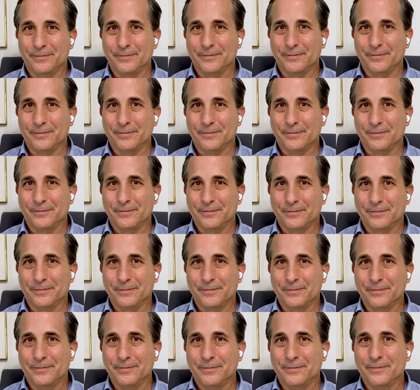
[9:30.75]

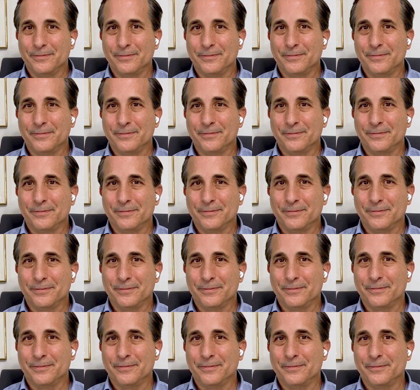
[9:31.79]

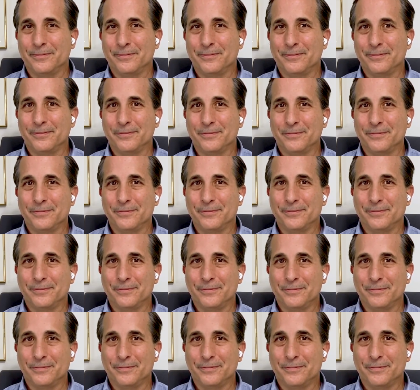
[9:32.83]

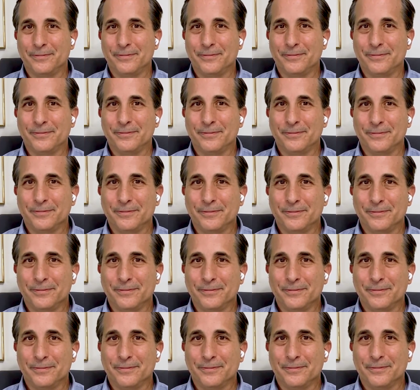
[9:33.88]

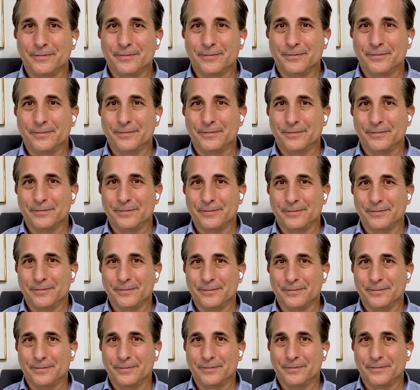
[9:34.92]
No words are spoken by the person on screen.